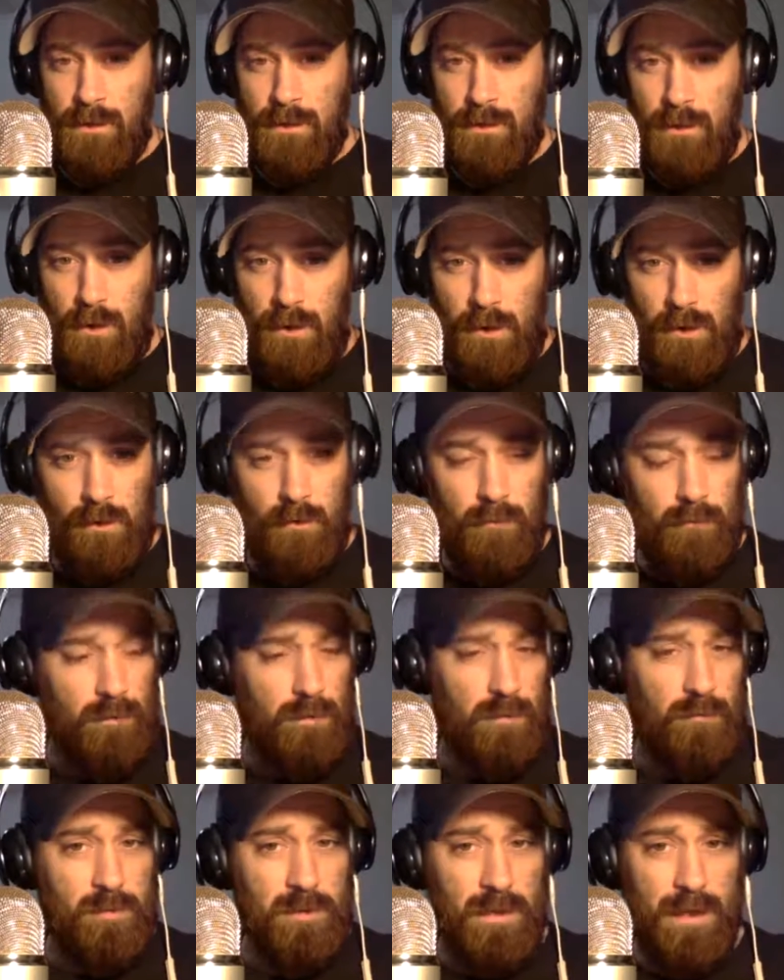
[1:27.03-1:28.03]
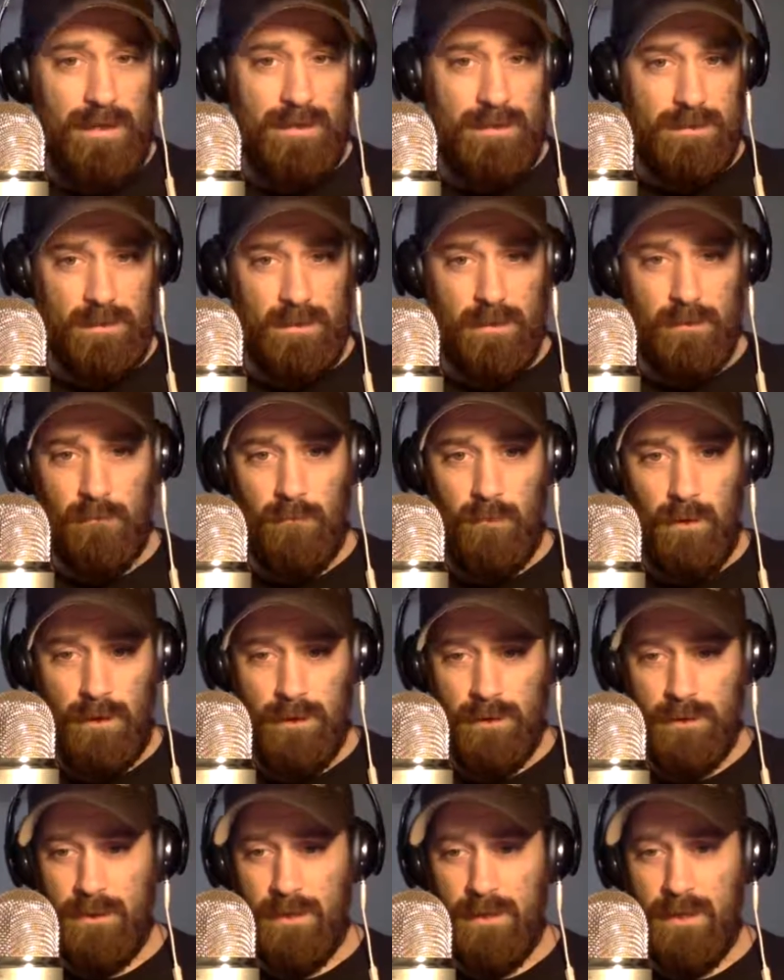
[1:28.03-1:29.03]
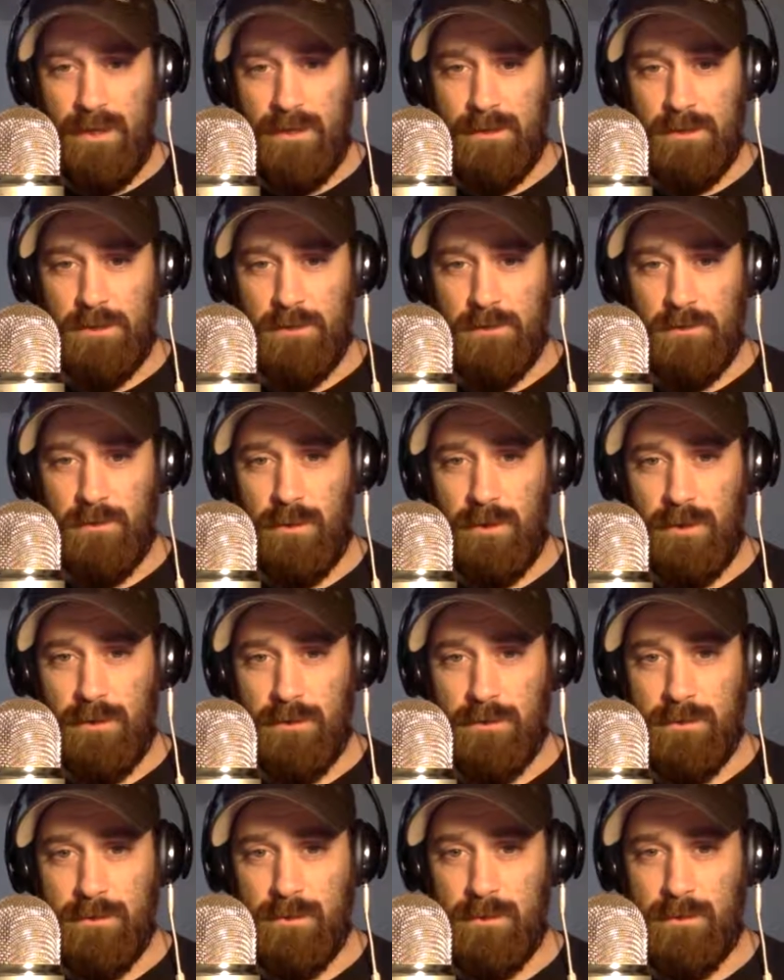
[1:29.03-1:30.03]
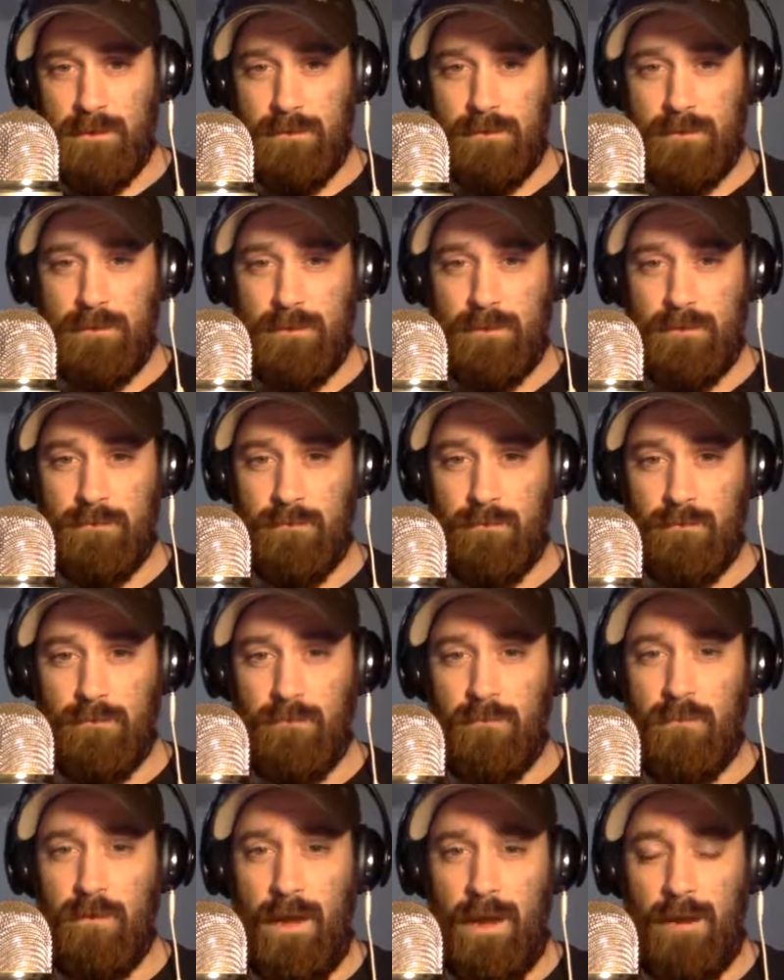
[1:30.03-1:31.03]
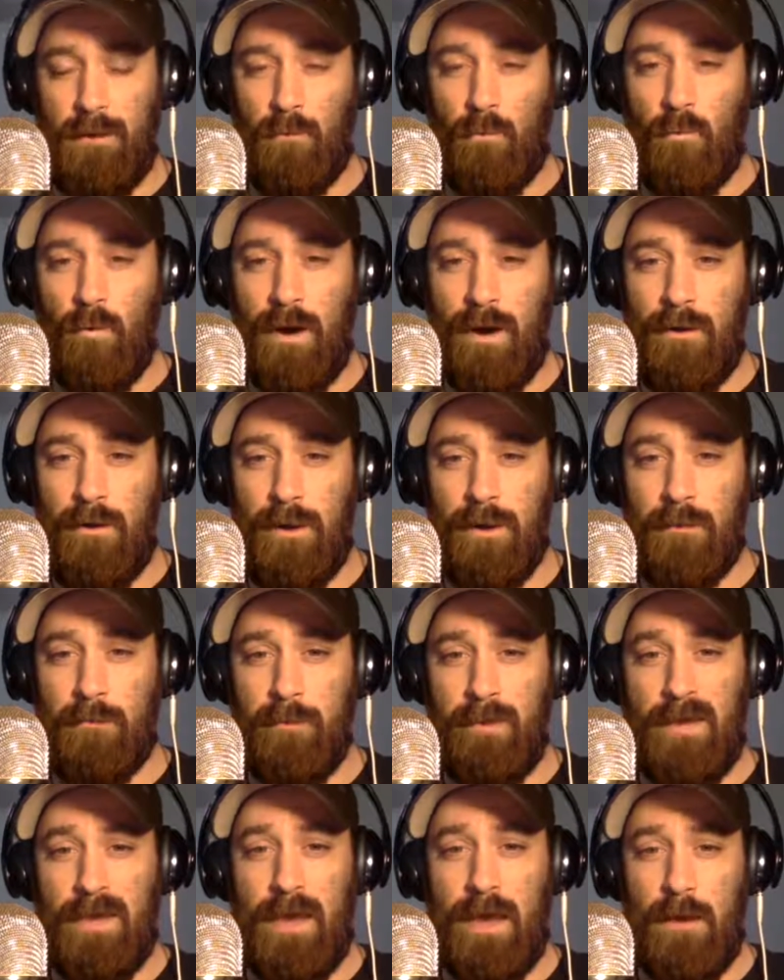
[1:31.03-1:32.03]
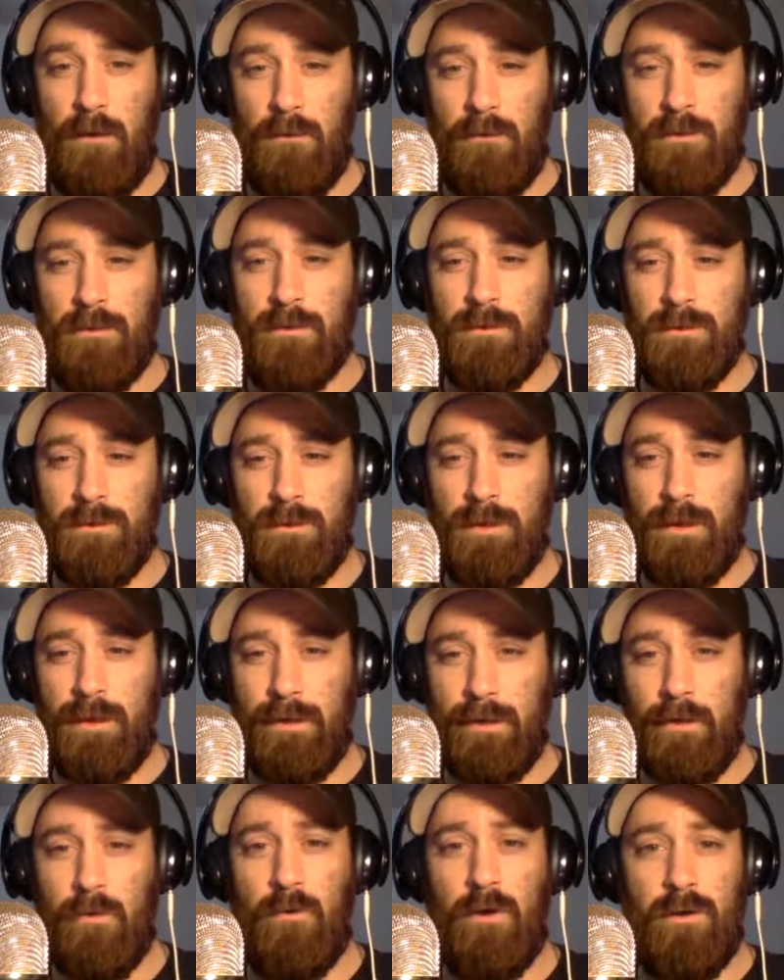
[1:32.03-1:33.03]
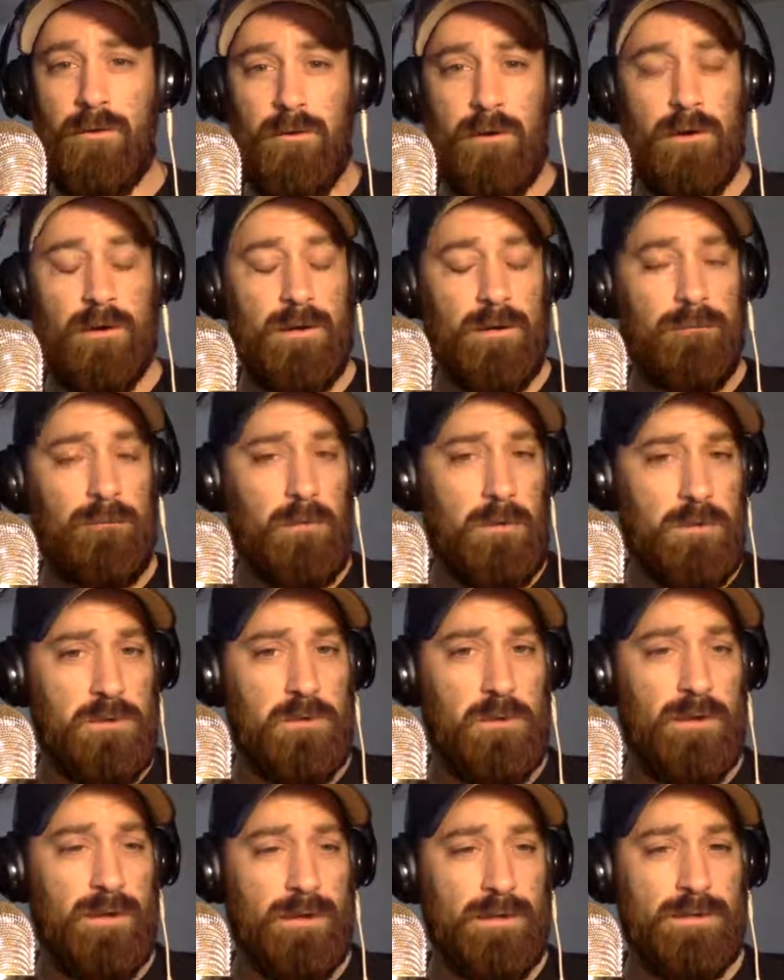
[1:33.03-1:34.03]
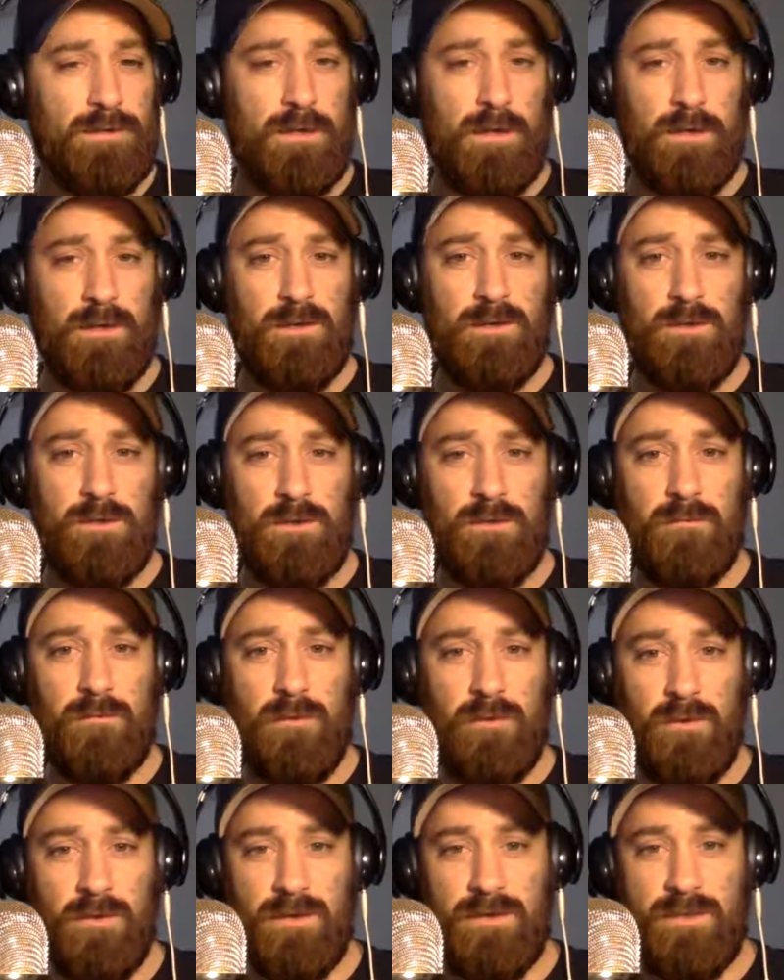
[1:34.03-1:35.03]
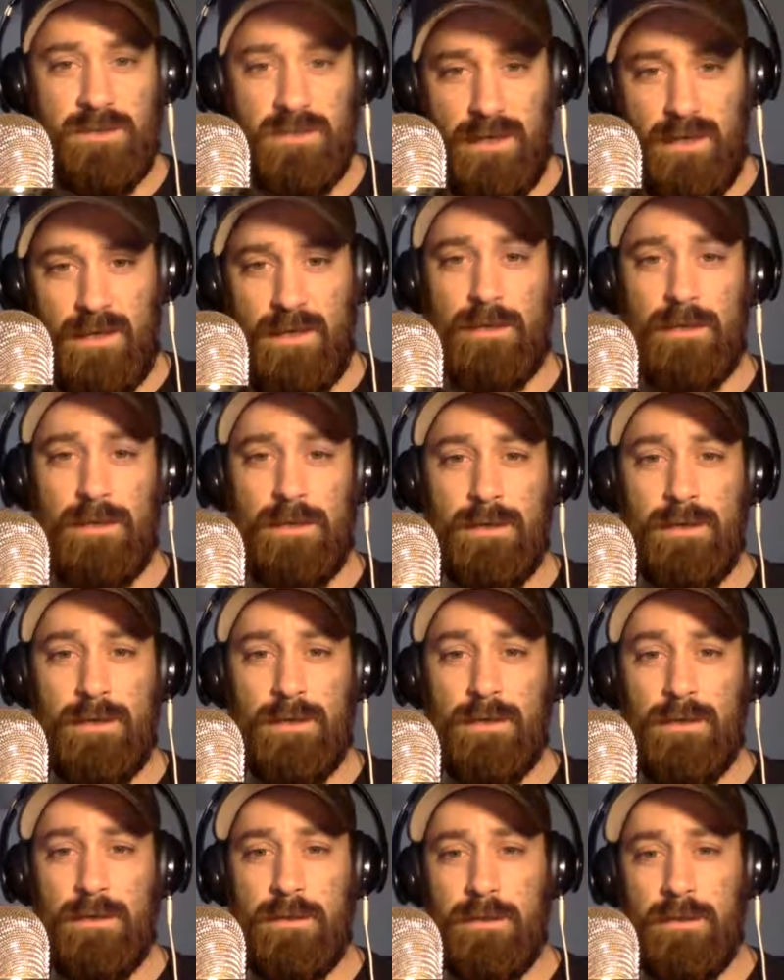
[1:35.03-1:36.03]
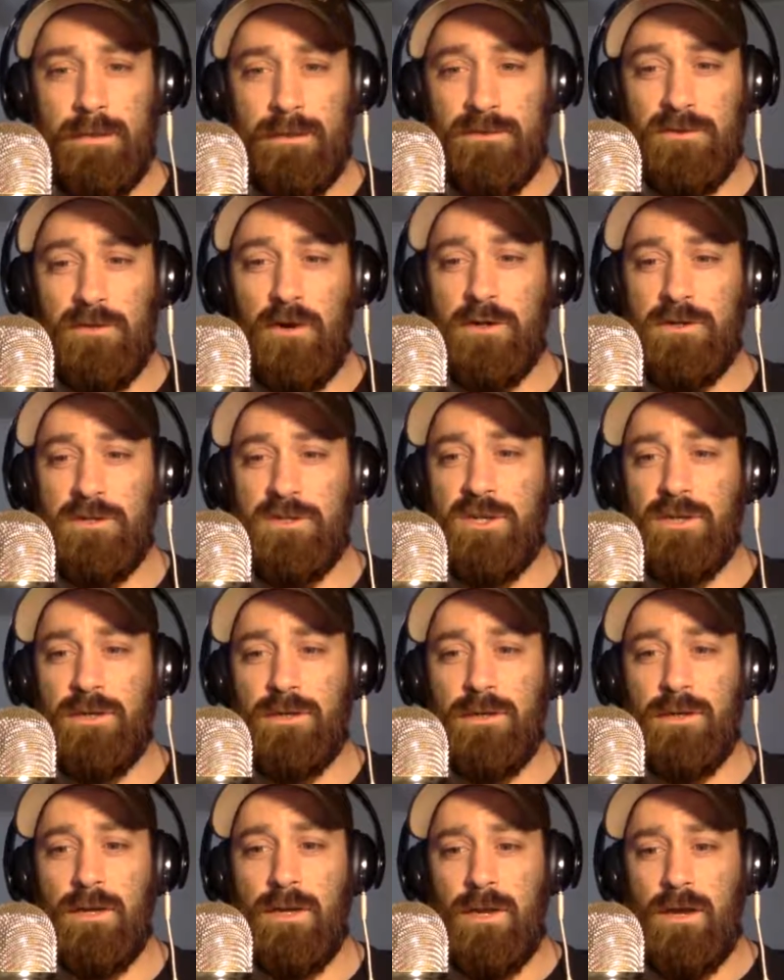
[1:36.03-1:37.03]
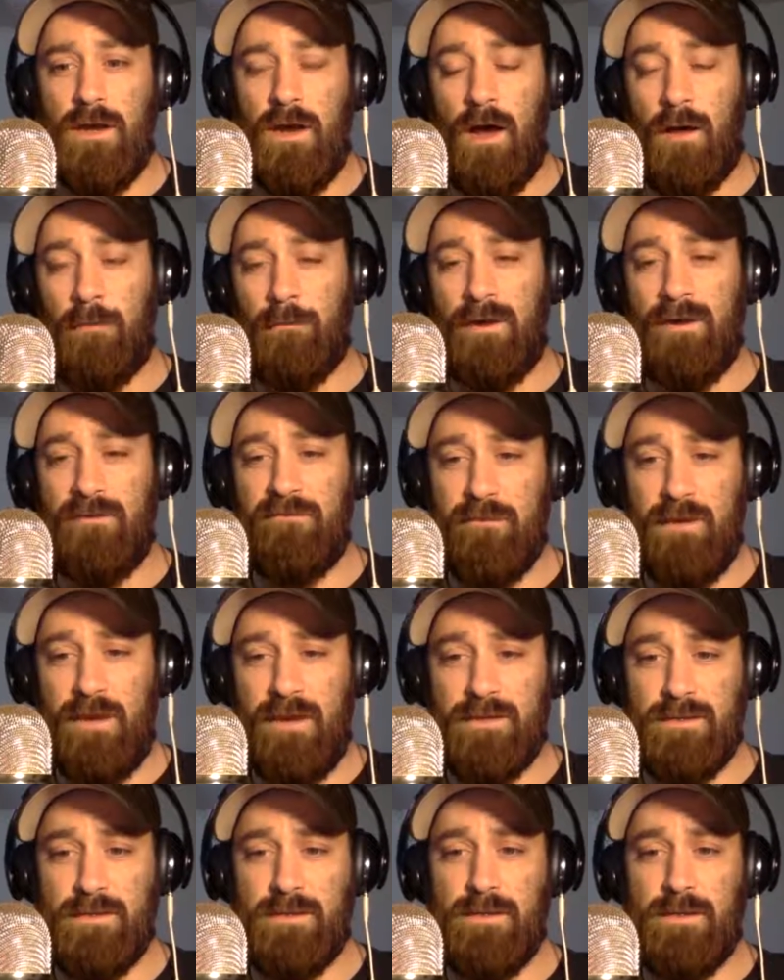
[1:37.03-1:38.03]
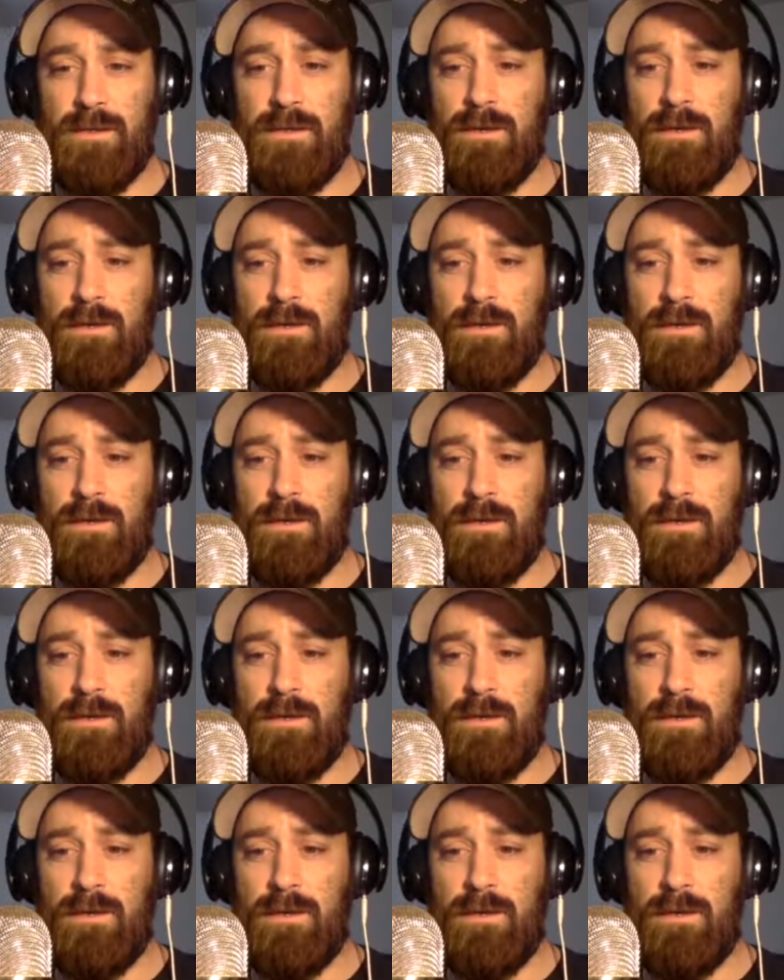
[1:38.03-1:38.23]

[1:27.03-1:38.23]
all over the place, walking the nature trails and wearing me out like no other. If you're joining us on YouTube, you can see the exhaustion on my face.